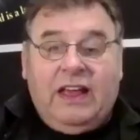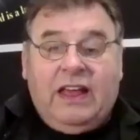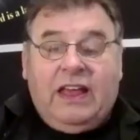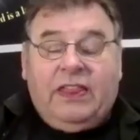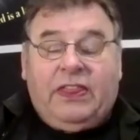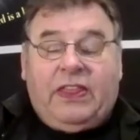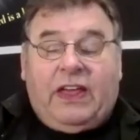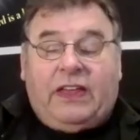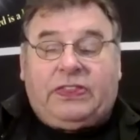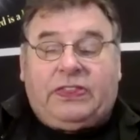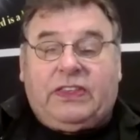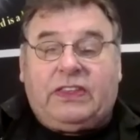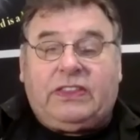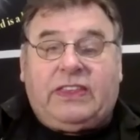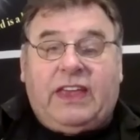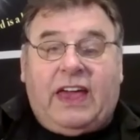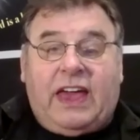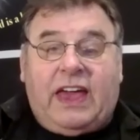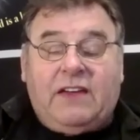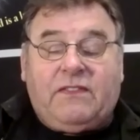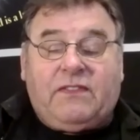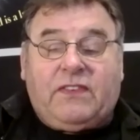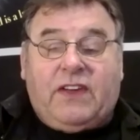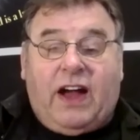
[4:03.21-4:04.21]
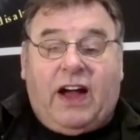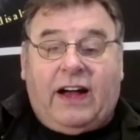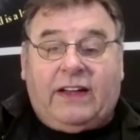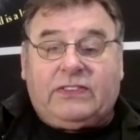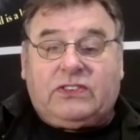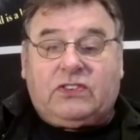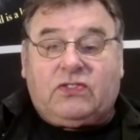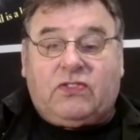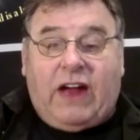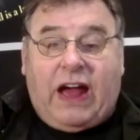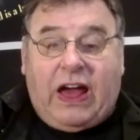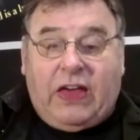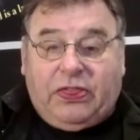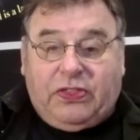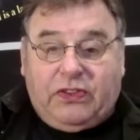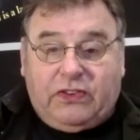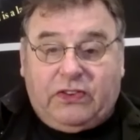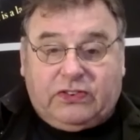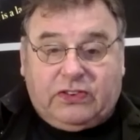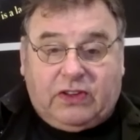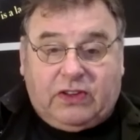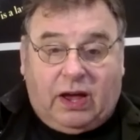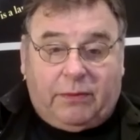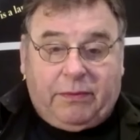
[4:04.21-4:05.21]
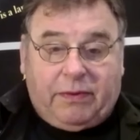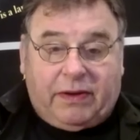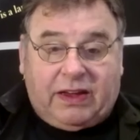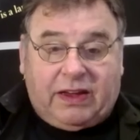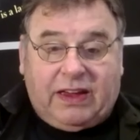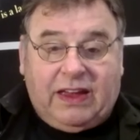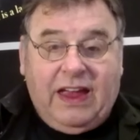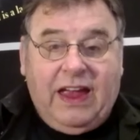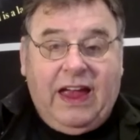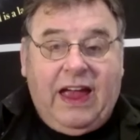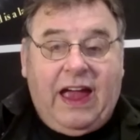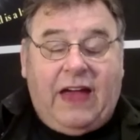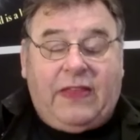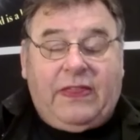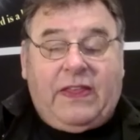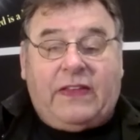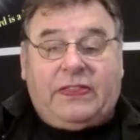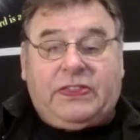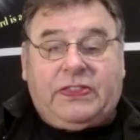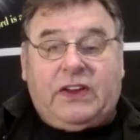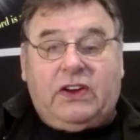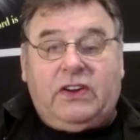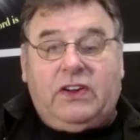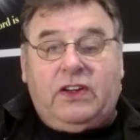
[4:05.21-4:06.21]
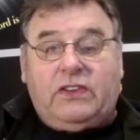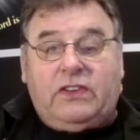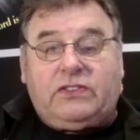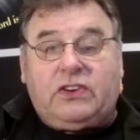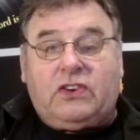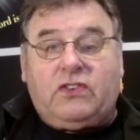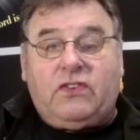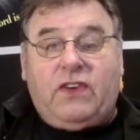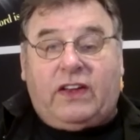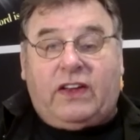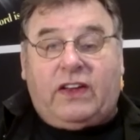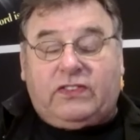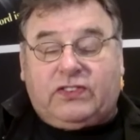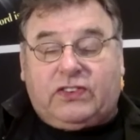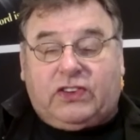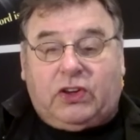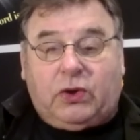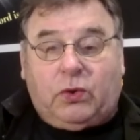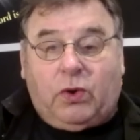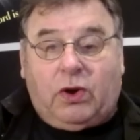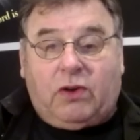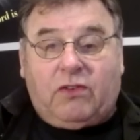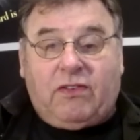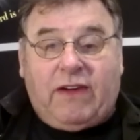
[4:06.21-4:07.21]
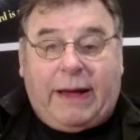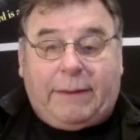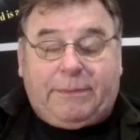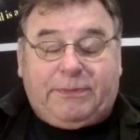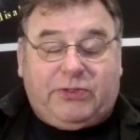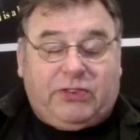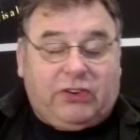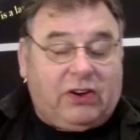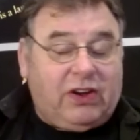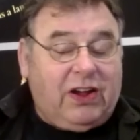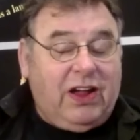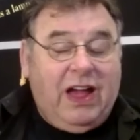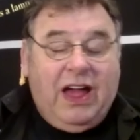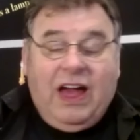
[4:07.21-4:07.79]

that the day of God's wrath is coming, and that there is a rescue, a rapture.